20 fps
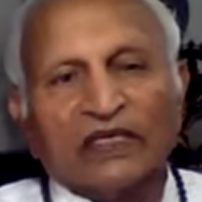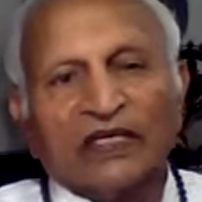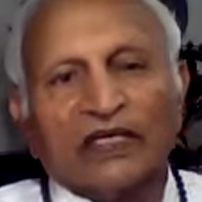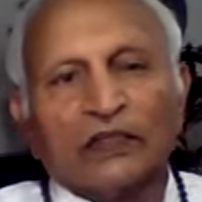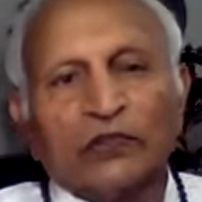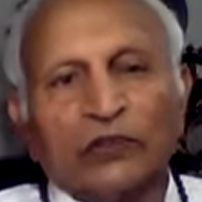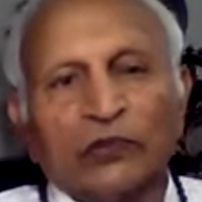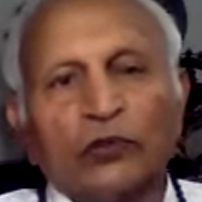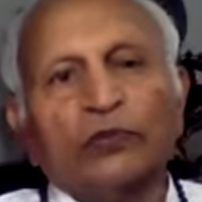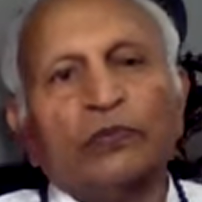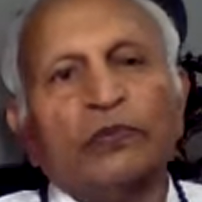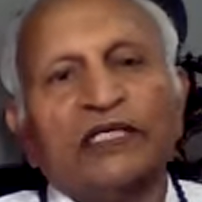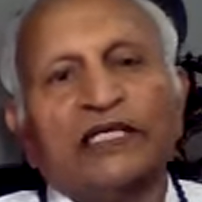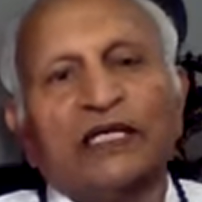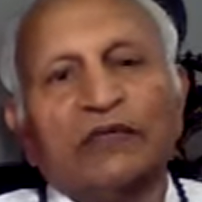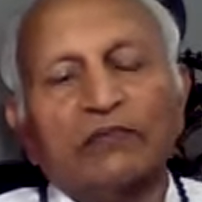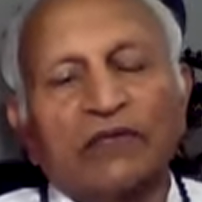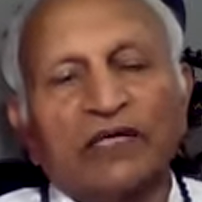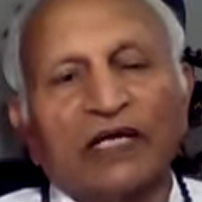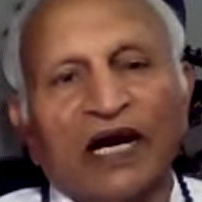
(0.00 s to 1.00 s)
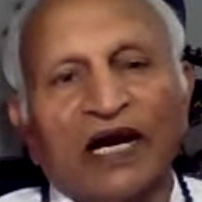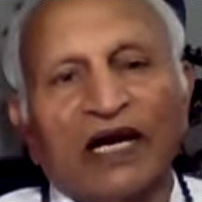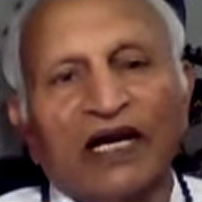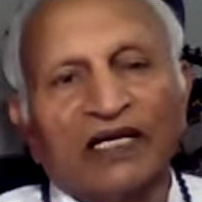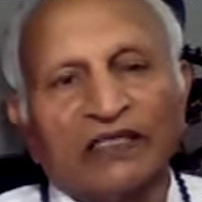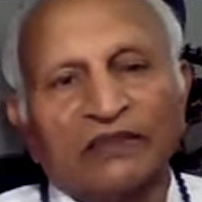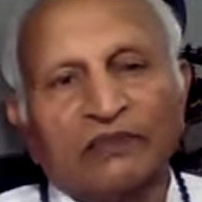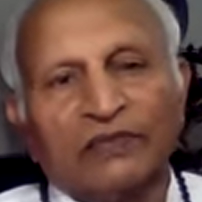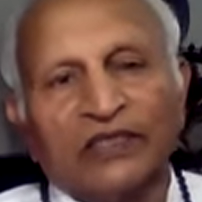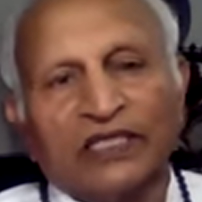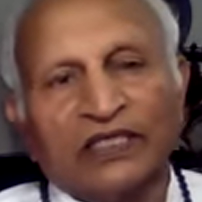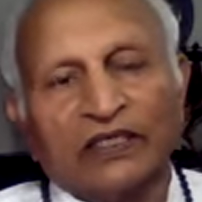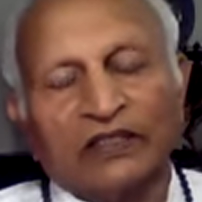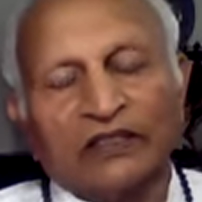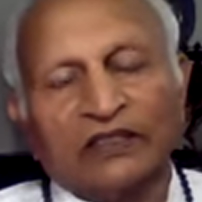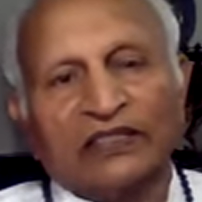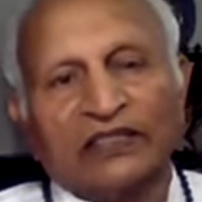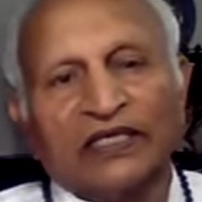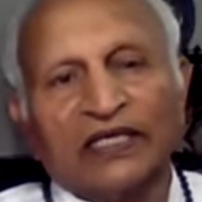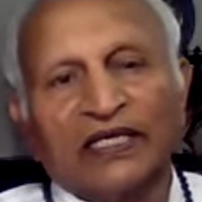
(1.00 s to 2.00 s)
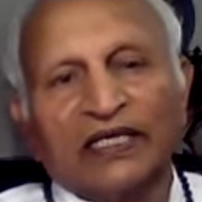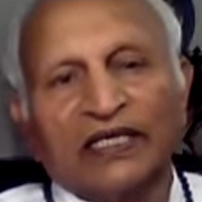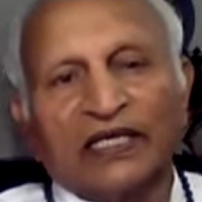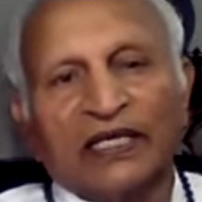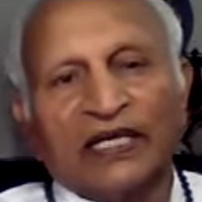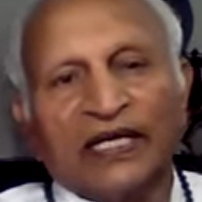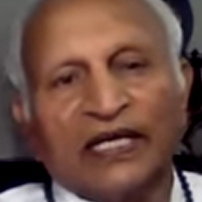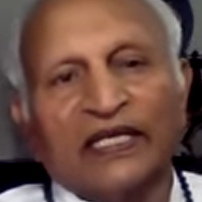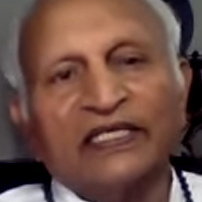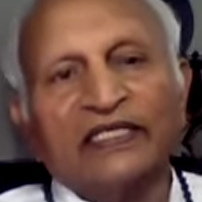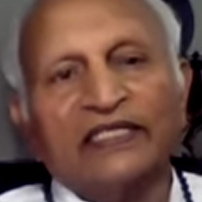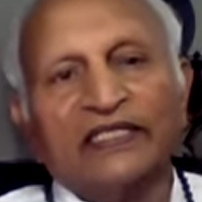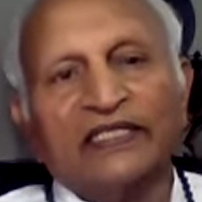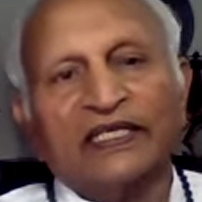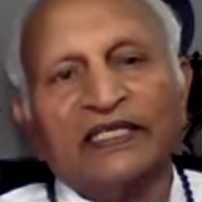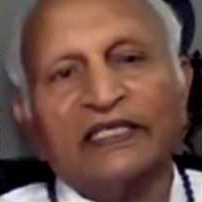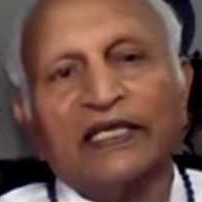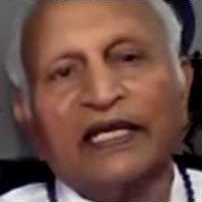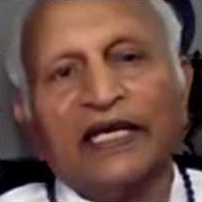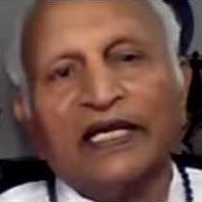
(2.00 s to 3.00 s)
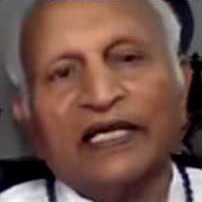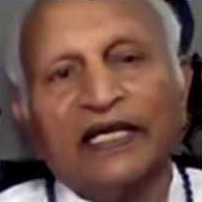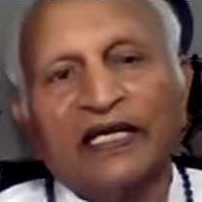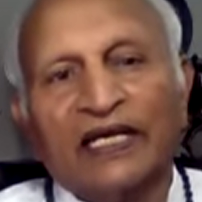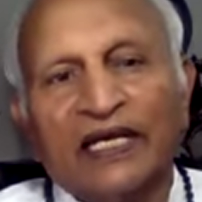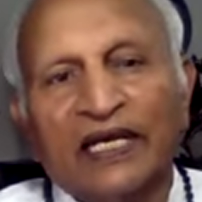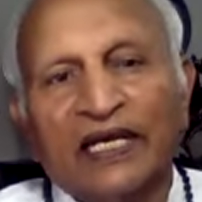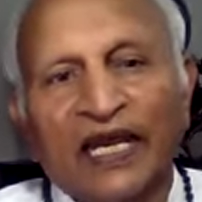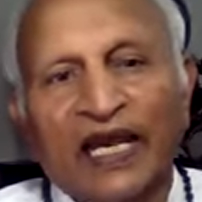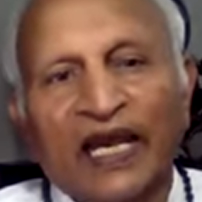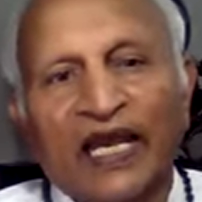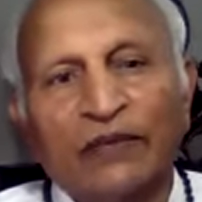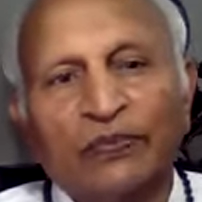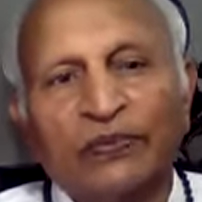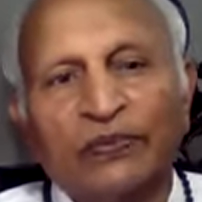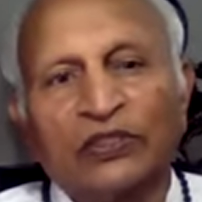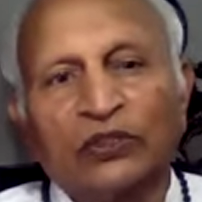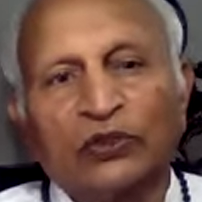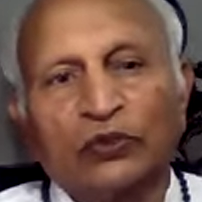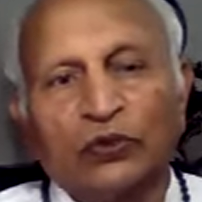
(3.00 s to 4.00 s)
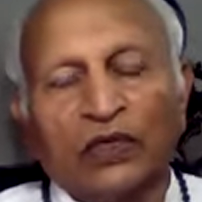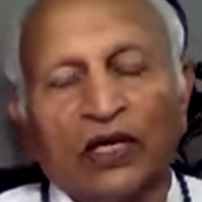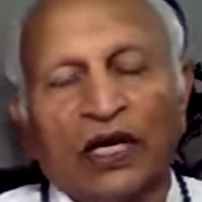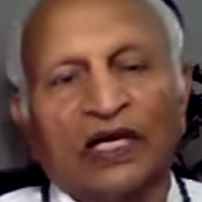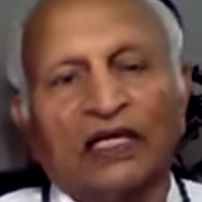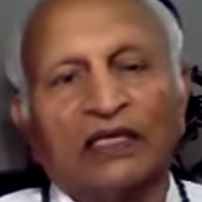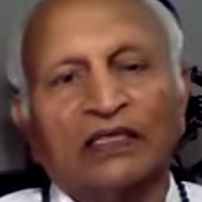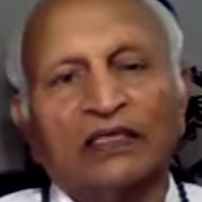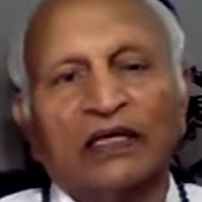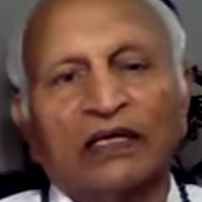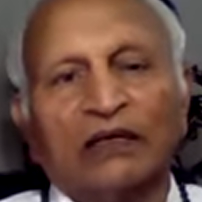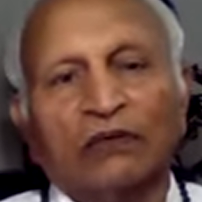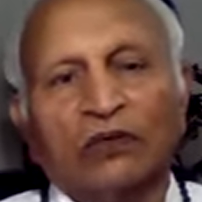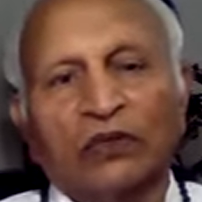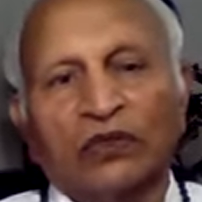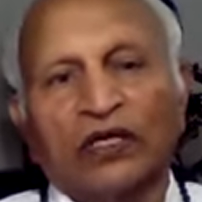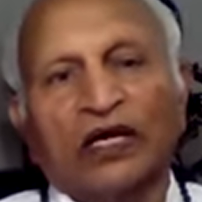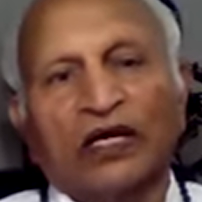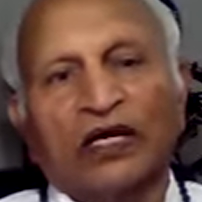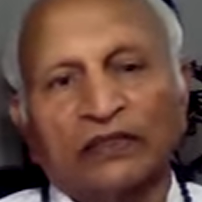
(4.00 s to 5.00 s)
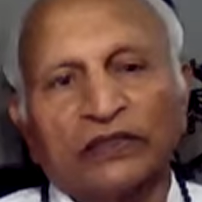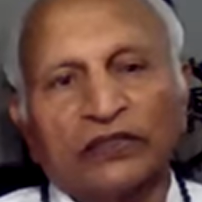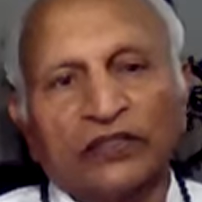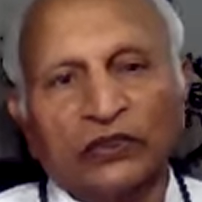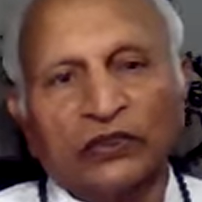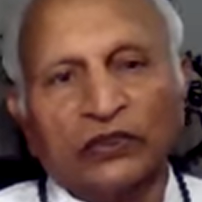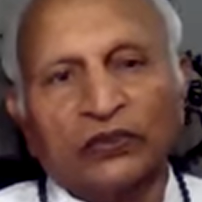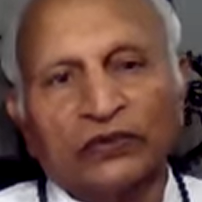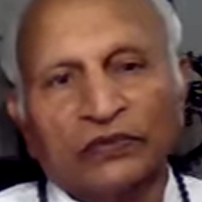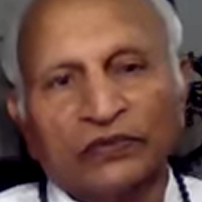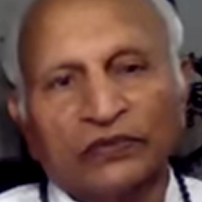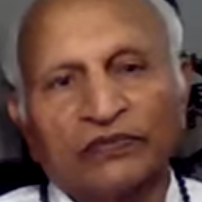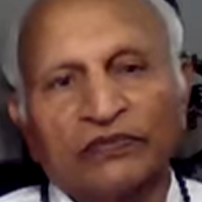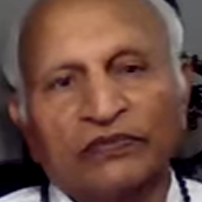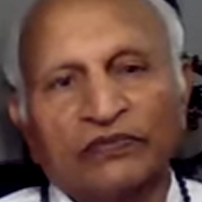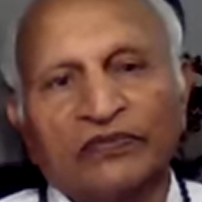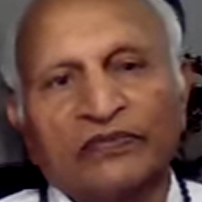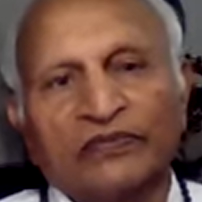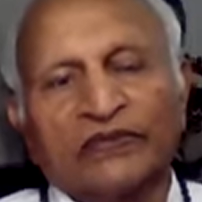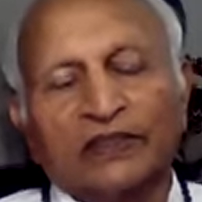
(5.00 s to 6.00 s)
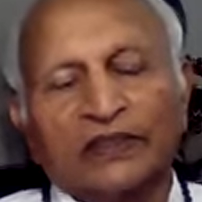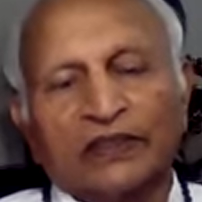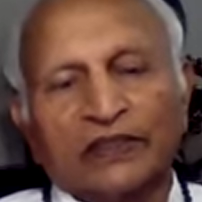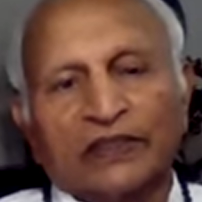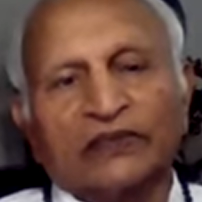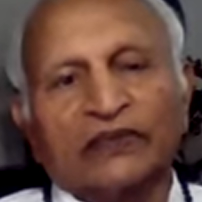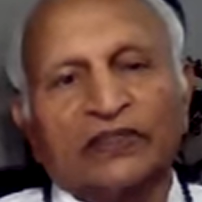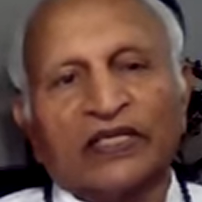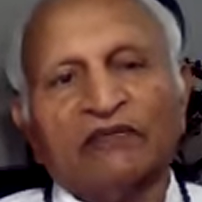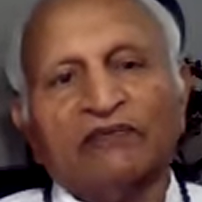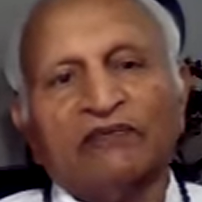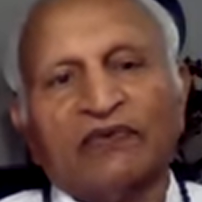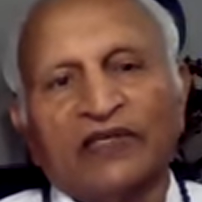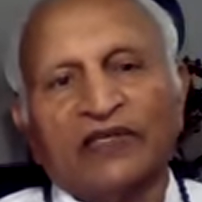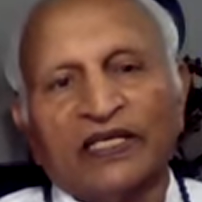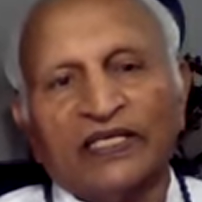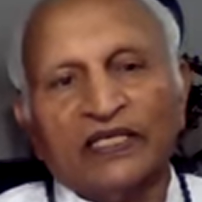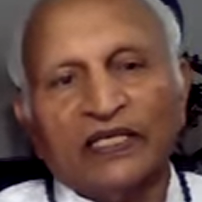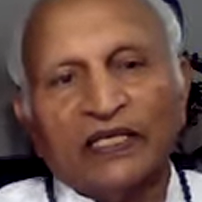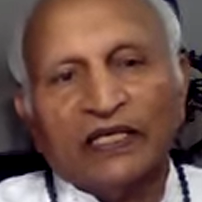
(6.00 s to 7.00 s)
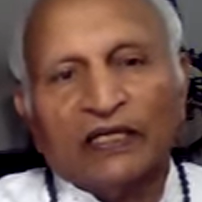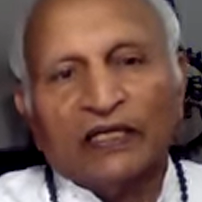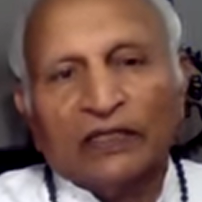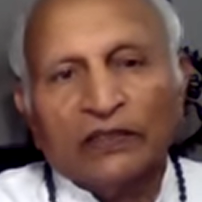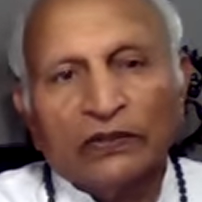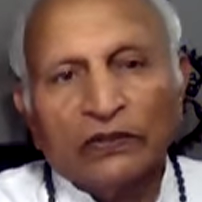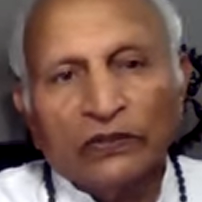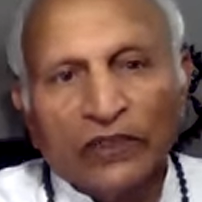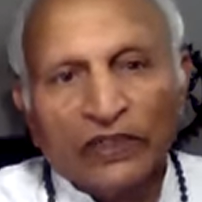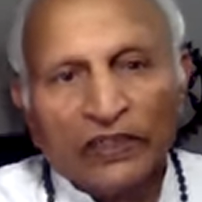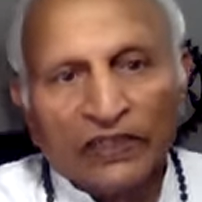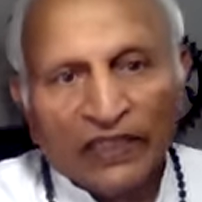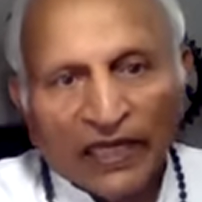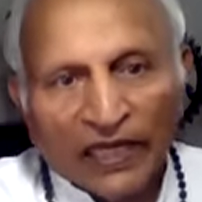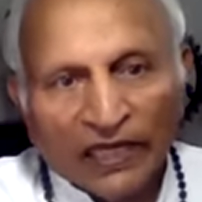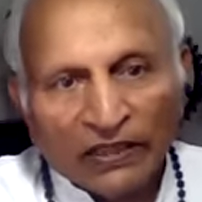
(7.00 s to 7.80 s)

you become car because anything happens to car will hurt you. Same way, you are